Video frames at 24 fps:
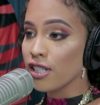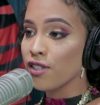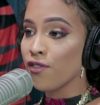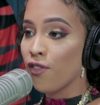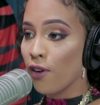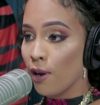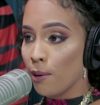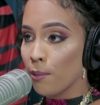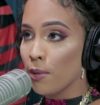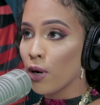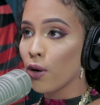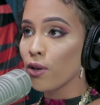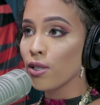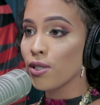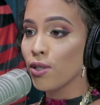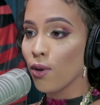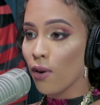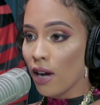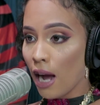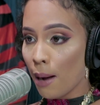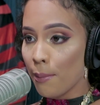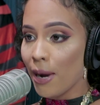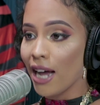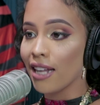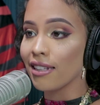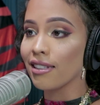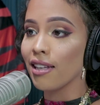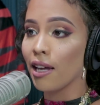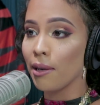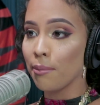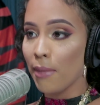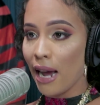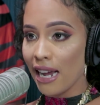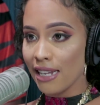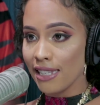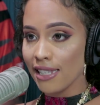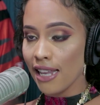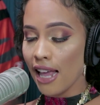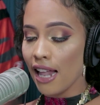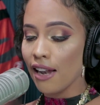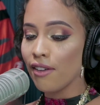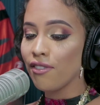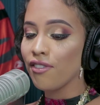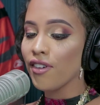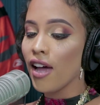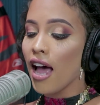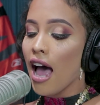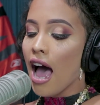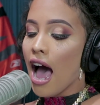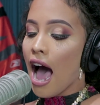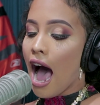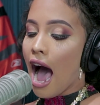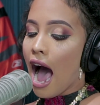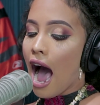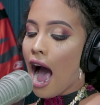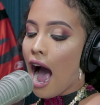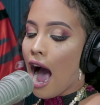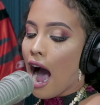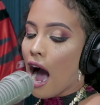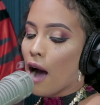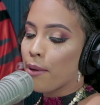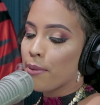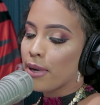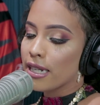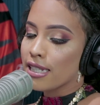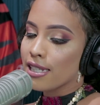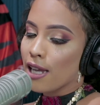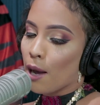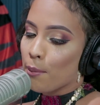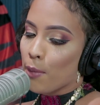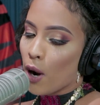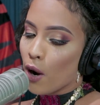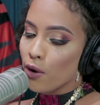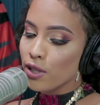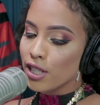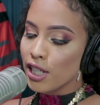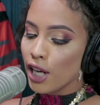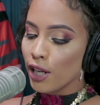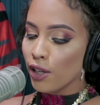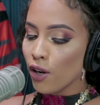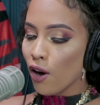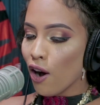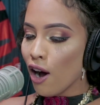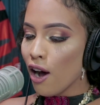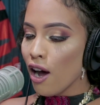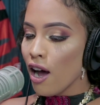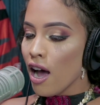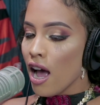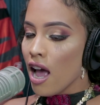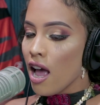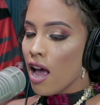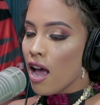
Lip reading: us, Full Blown, Soca Banton, myself. Mm-hmm. It's about, you know,